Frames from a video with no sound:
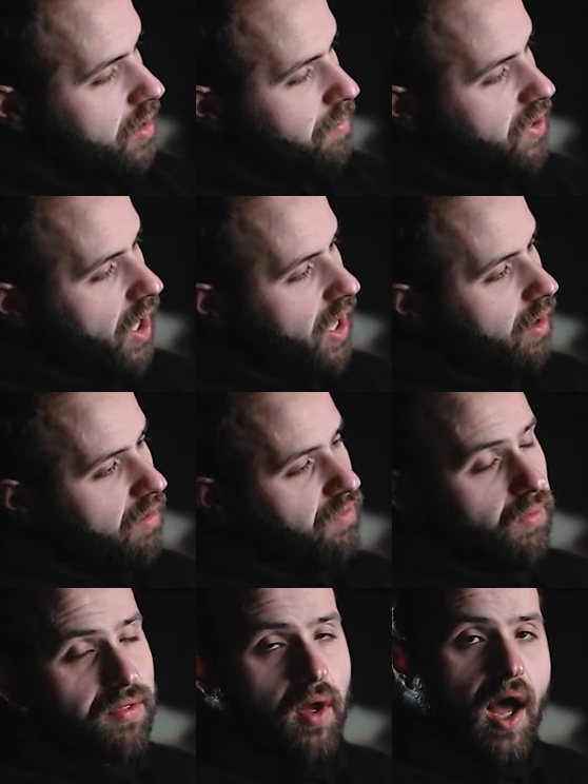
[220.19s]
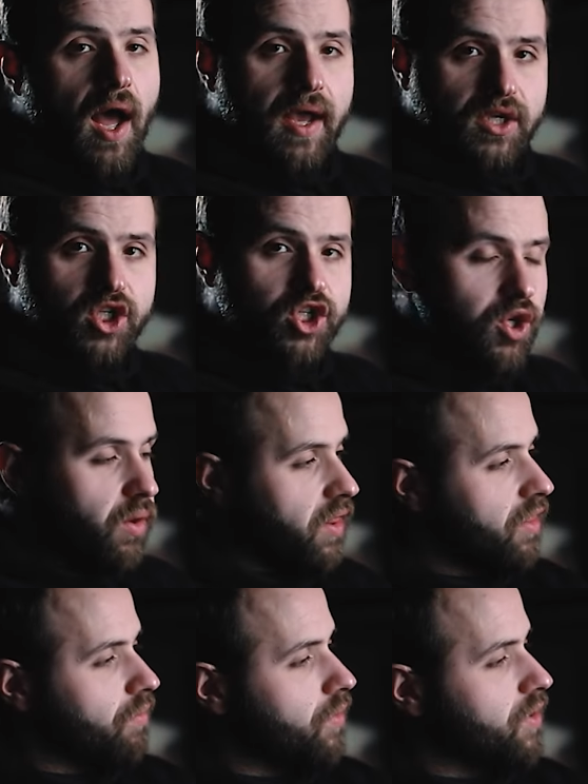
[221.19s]
But I love how the eyes
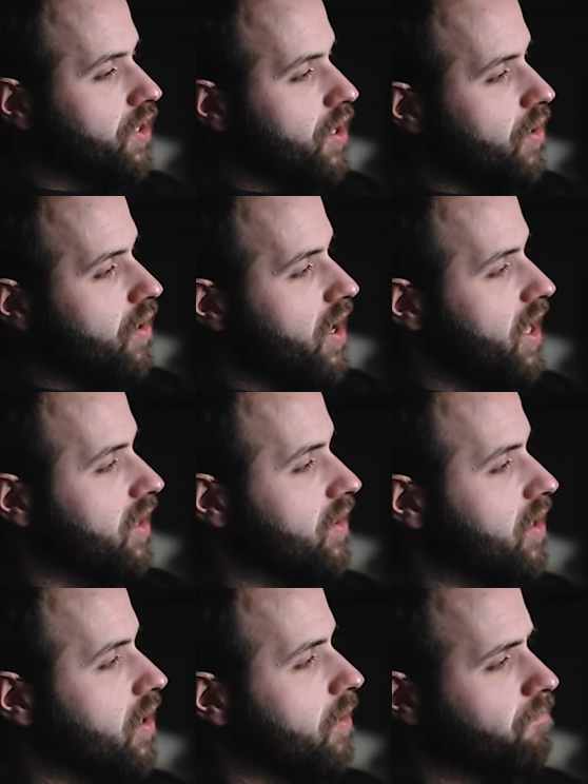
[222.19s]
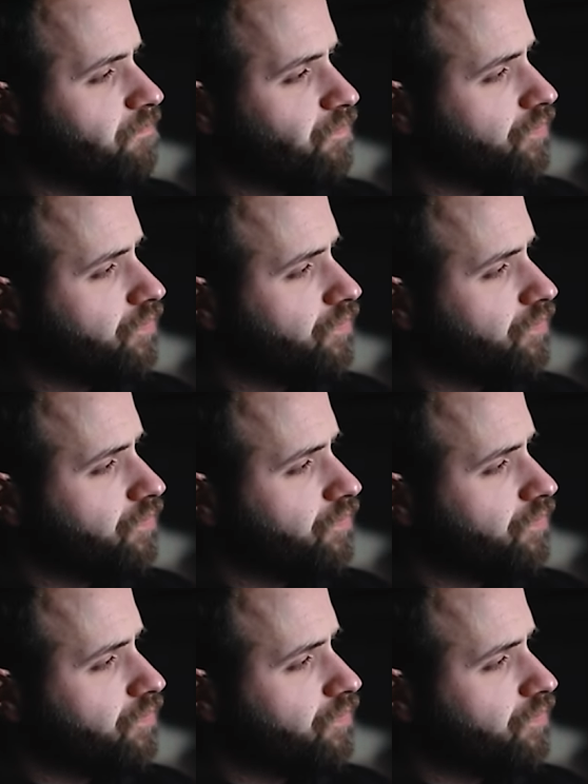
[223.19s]
showing through, you know, and uh,